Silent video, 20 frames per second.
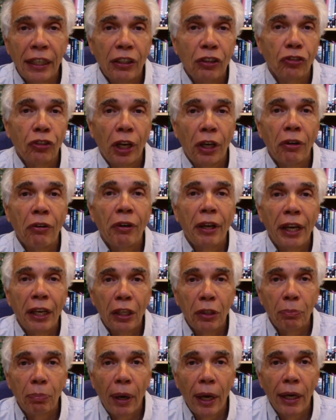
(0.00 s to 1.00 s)
is
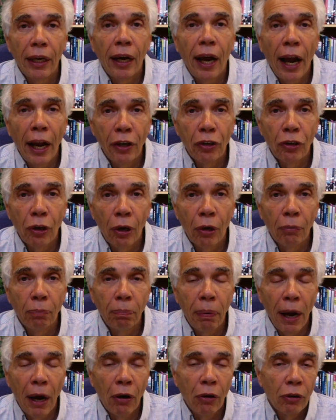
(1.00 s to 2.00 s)
generated by
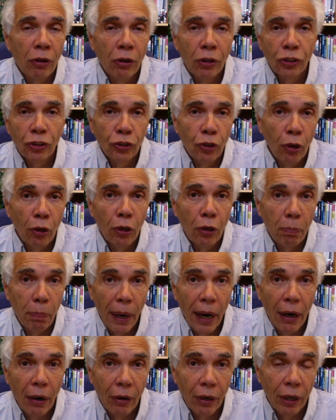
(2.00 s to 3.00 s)
hydropower or solar
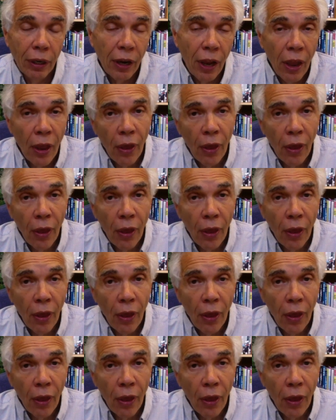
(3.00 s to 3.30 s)
power.